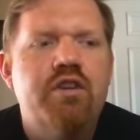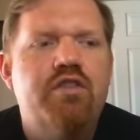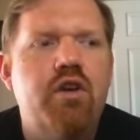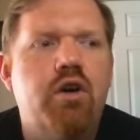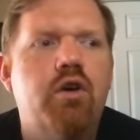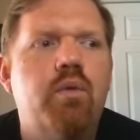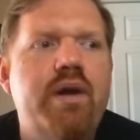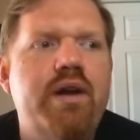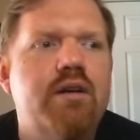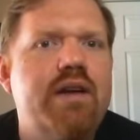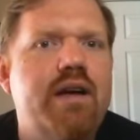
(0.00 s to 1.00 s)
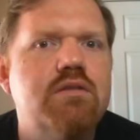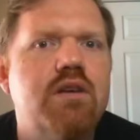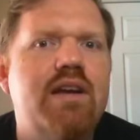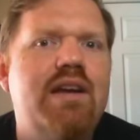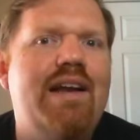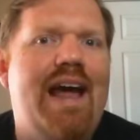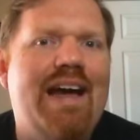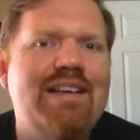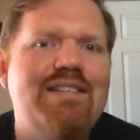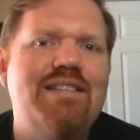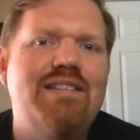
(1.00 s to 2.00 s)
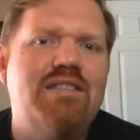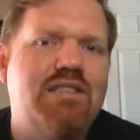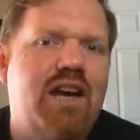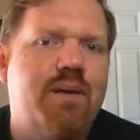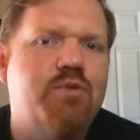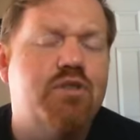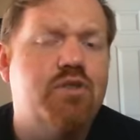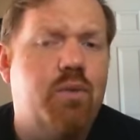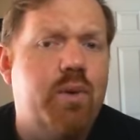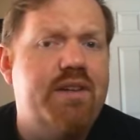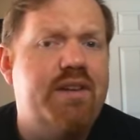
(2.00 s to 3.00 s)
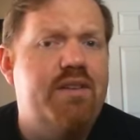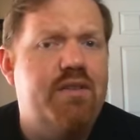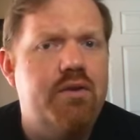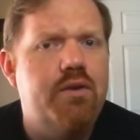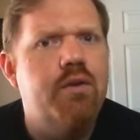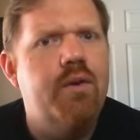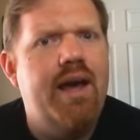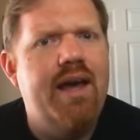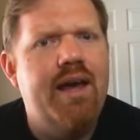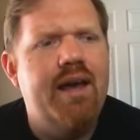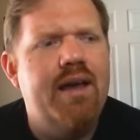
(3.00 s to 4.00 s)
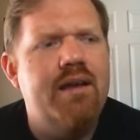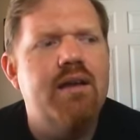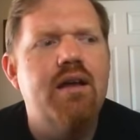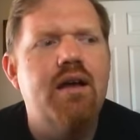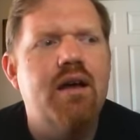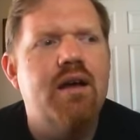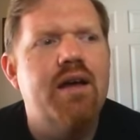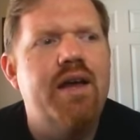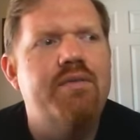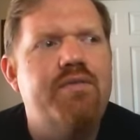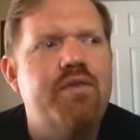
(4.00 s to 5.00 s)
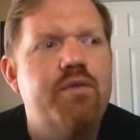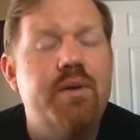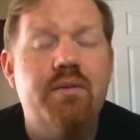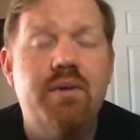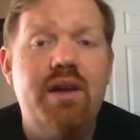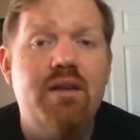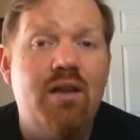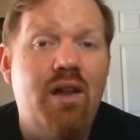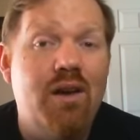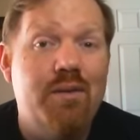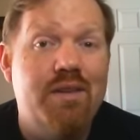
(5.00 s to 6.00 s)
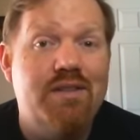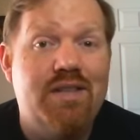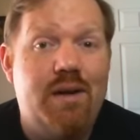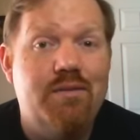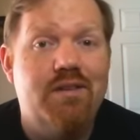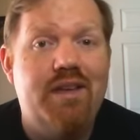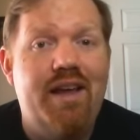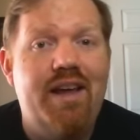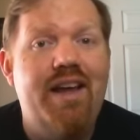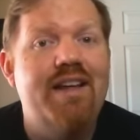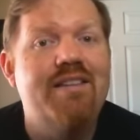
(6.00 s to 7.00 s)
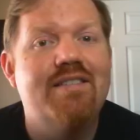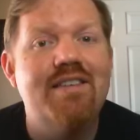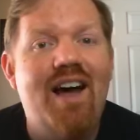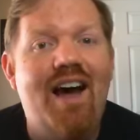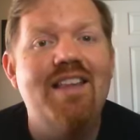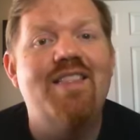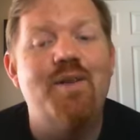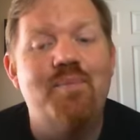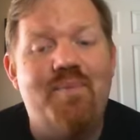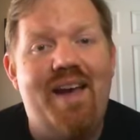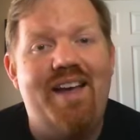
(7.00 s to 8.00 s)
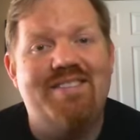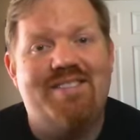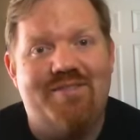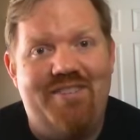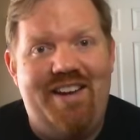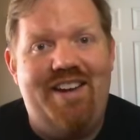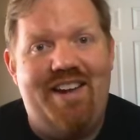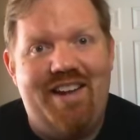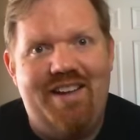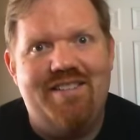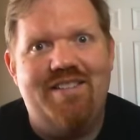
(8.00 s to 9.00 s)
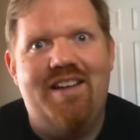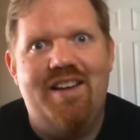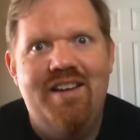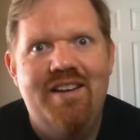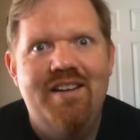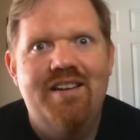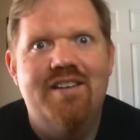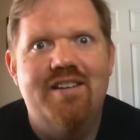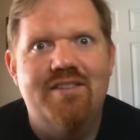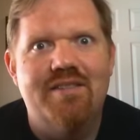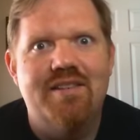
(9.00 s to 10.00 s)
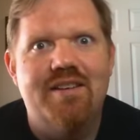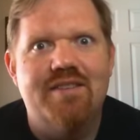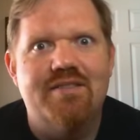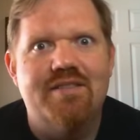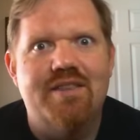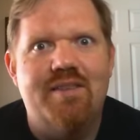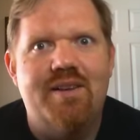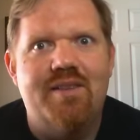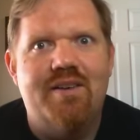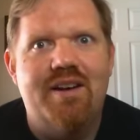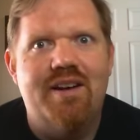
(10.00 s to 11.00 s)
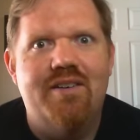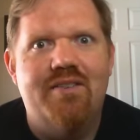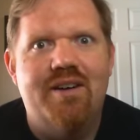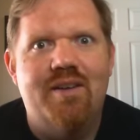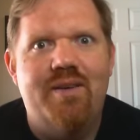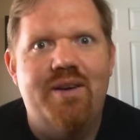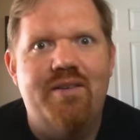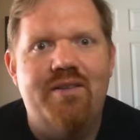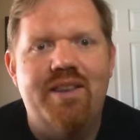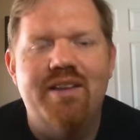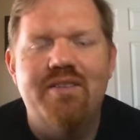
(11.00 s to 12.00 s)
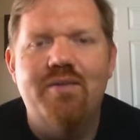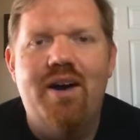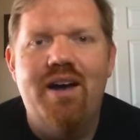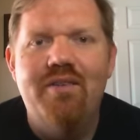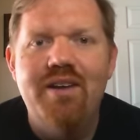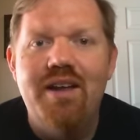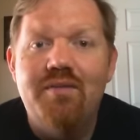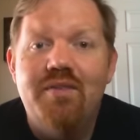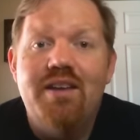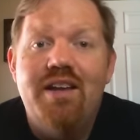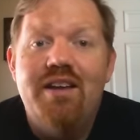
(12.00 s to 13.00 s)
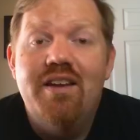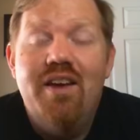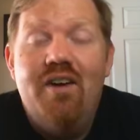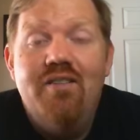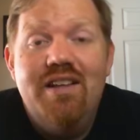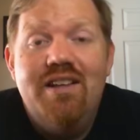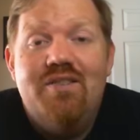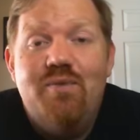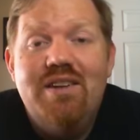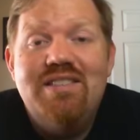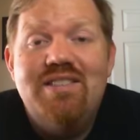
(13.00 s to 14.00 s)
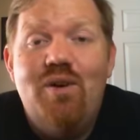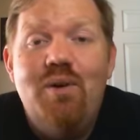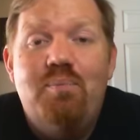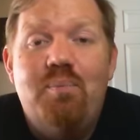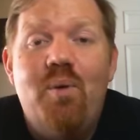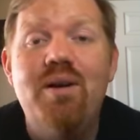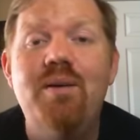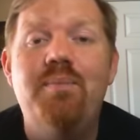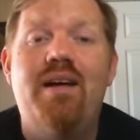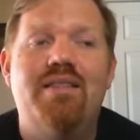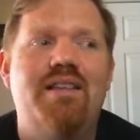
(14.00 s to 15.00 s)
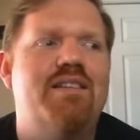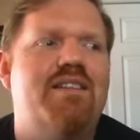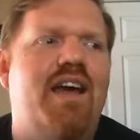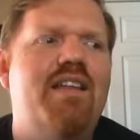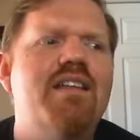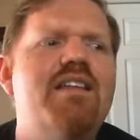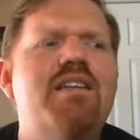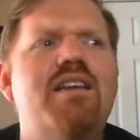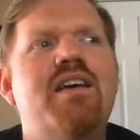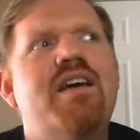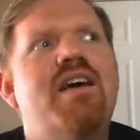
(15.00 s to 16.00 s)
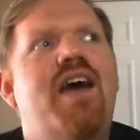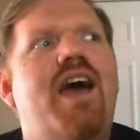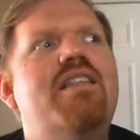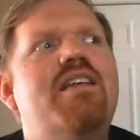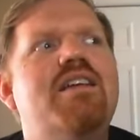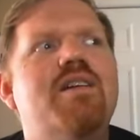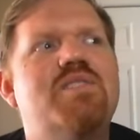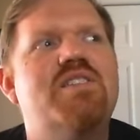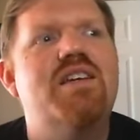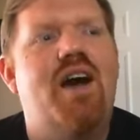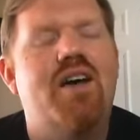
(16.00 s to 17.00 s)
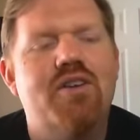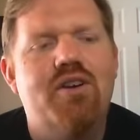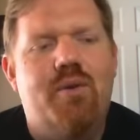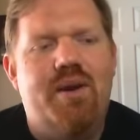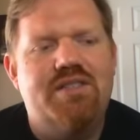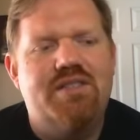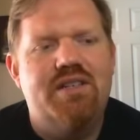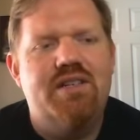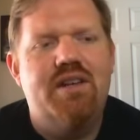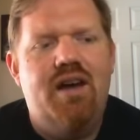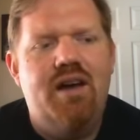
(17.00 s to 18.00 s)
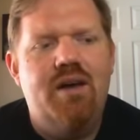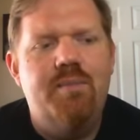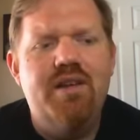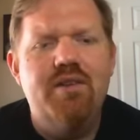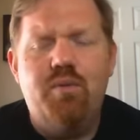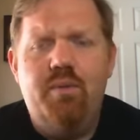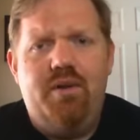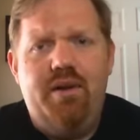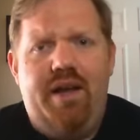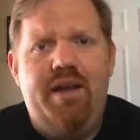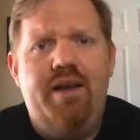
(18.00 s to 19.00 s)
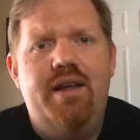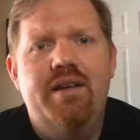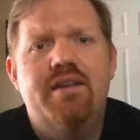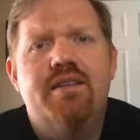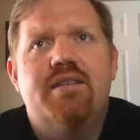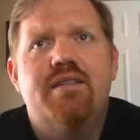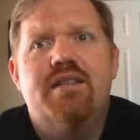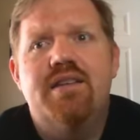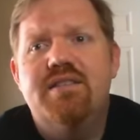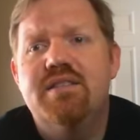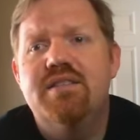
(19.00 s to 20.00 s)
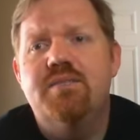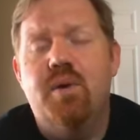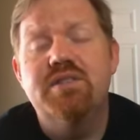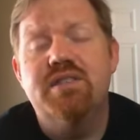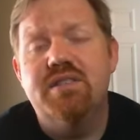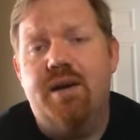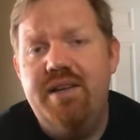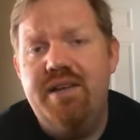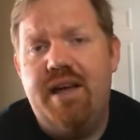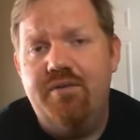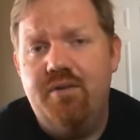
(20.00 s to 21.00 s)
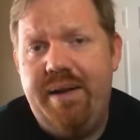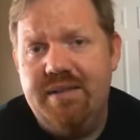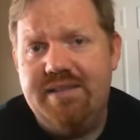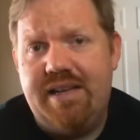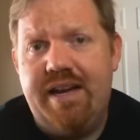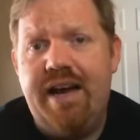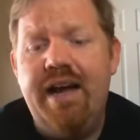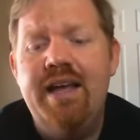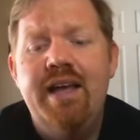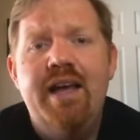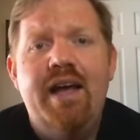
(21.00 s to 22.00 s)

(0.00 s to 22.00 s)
So we are now looking at Exodus chapter 22, and if you've been reading along with this chapter today, it's not the best reading. It's like, oh my gosh, what's happening right now? Why are we doing this? Why do we even need to know this? What's so important about this? And then comes the other question, because what we're in is, this is Moses coming down from Mount Sinai.